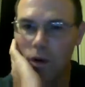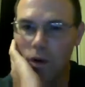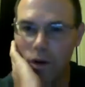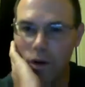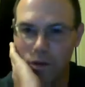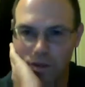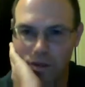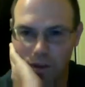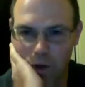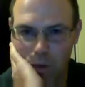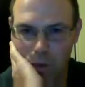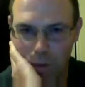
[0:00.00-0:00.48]
I
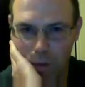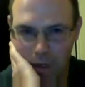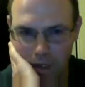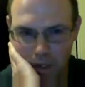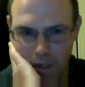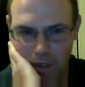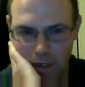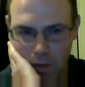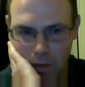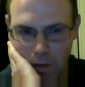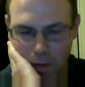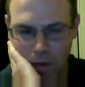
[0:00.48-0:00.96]
was hoping
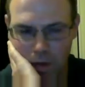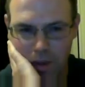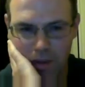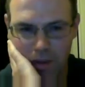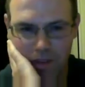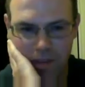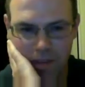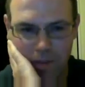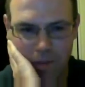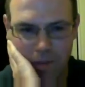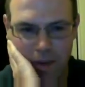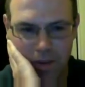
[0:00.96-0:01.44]
to do with this
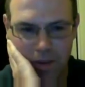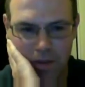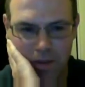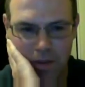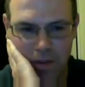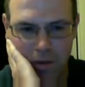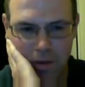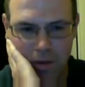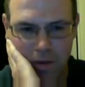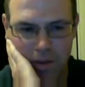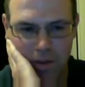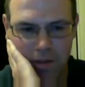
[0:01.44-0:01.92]

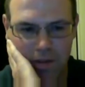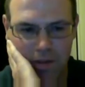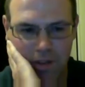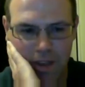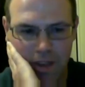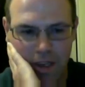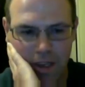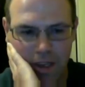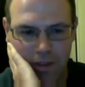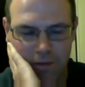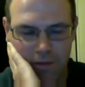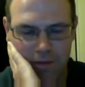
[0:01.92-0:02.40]
semester is
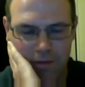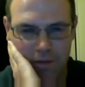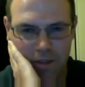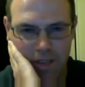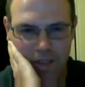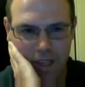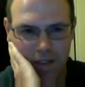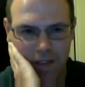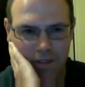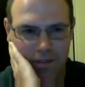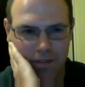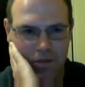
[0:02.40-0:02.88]
kind of
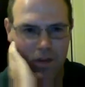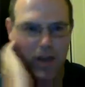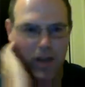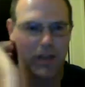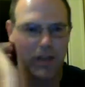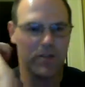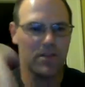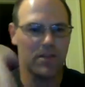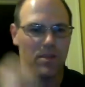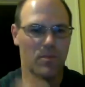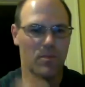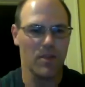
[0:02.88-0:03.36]
test
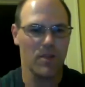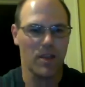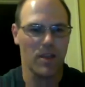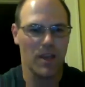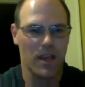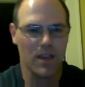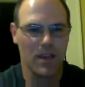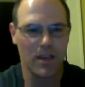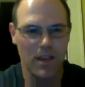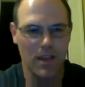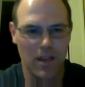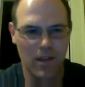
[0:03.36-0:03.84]
drive some of
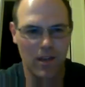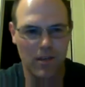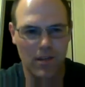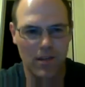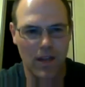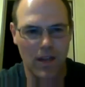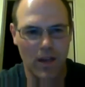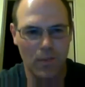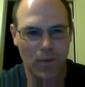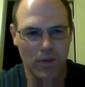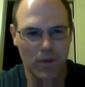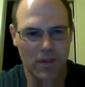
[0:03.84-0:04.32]
the ideas that
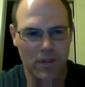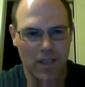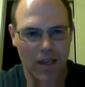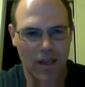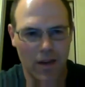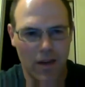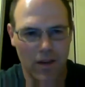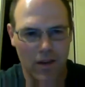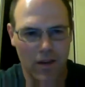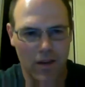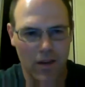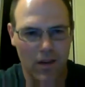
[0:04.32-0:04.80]
I put
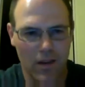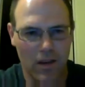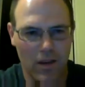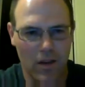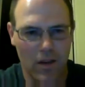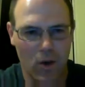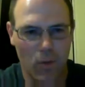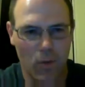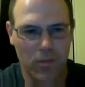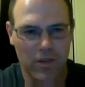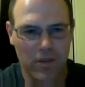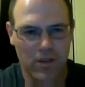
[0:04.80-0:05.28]
down in the
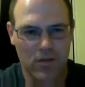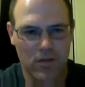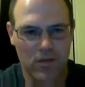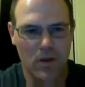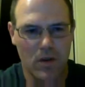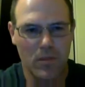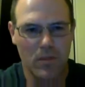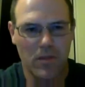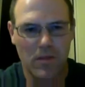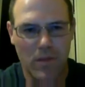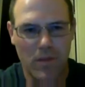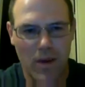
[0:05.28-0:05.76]
Hopes and
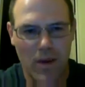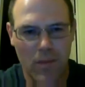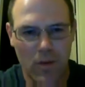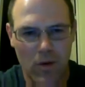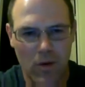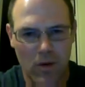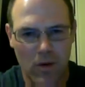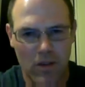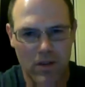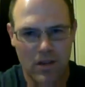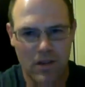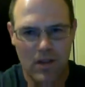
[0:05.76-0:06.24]
Dreams memo
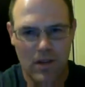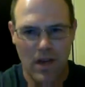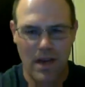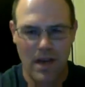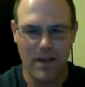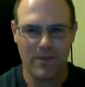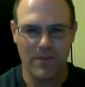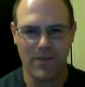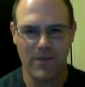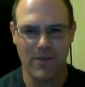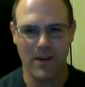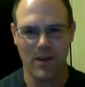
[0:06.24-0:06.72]
to kind
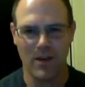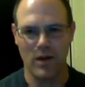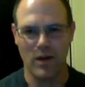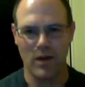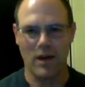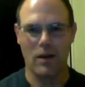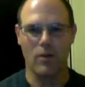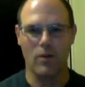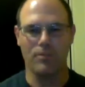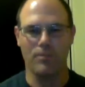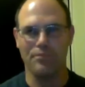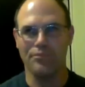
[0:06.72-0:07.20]
of figure
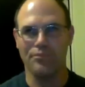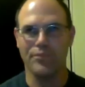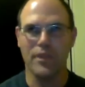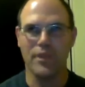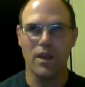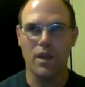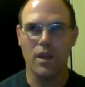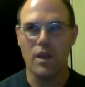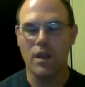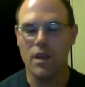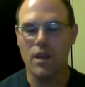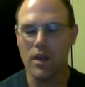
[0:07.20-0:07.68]
out,
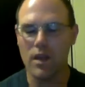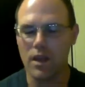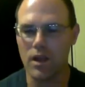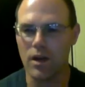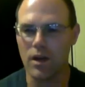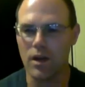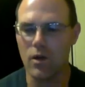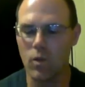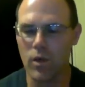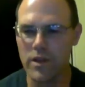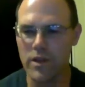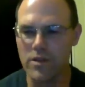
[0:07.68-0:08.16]

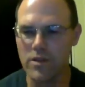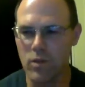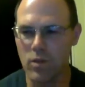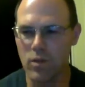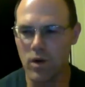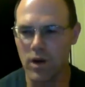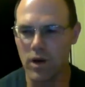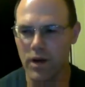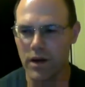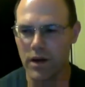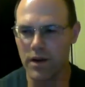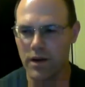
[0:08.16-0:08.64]
which
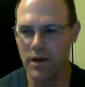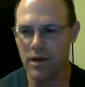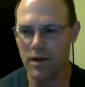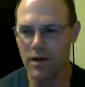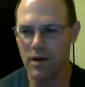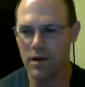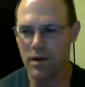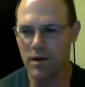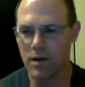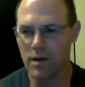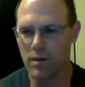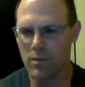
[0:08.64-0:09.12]

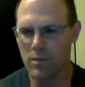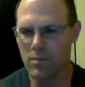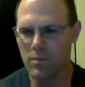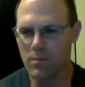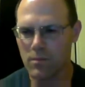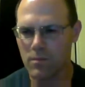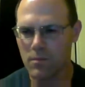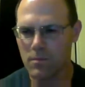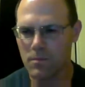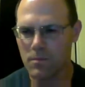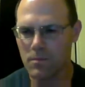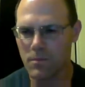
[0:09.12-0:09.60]
one
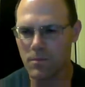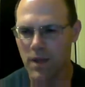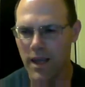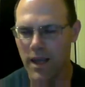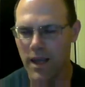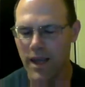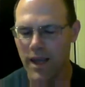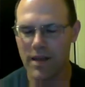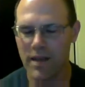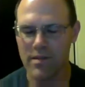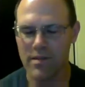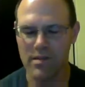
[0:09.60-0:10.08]

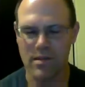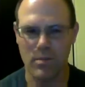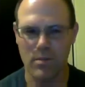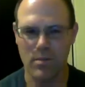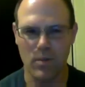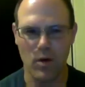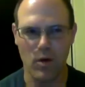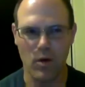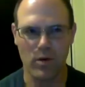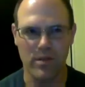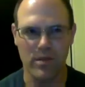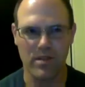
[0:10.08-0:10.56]
has the
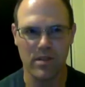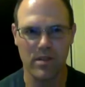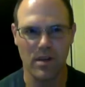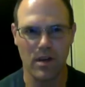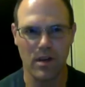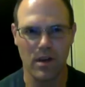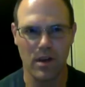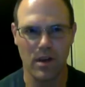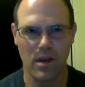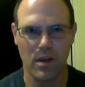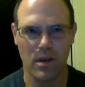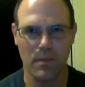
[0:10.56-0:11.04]
most
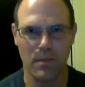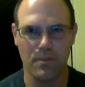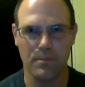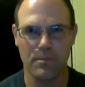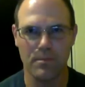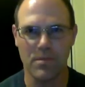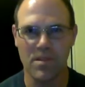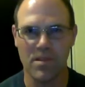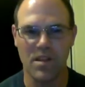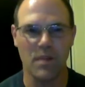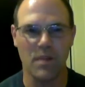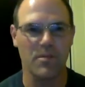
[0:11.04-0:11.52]

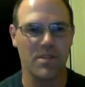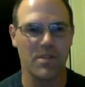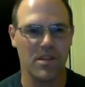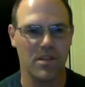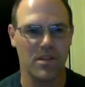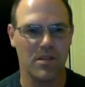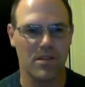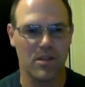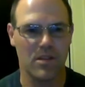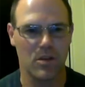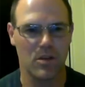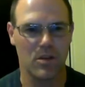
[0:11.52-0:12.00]

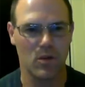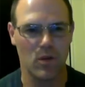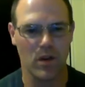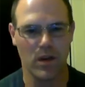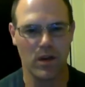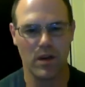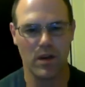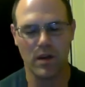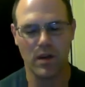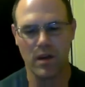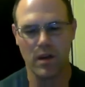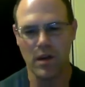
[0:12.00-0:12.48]
substance to
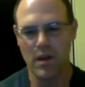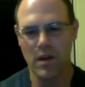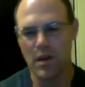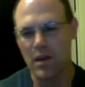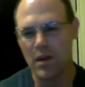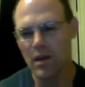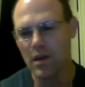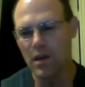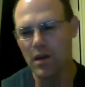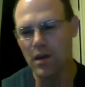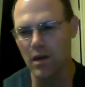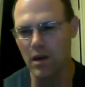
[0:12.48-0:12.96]
it,
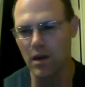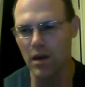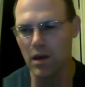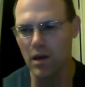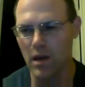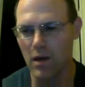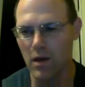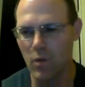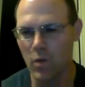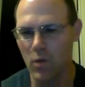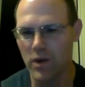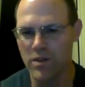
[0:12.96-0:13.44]

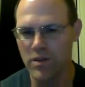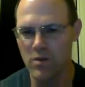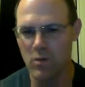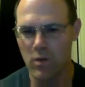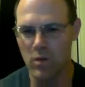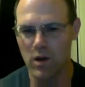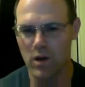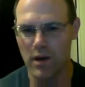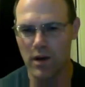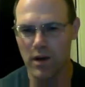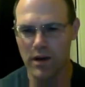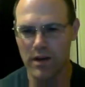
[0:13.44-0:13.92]
which
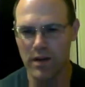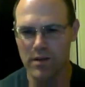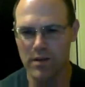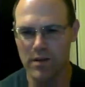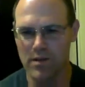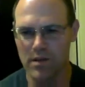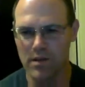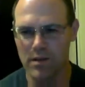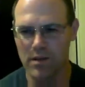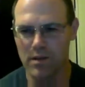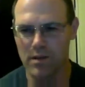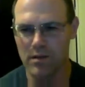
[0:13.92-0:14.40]
one
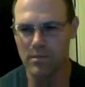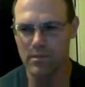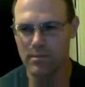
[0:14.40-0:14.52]
isn't,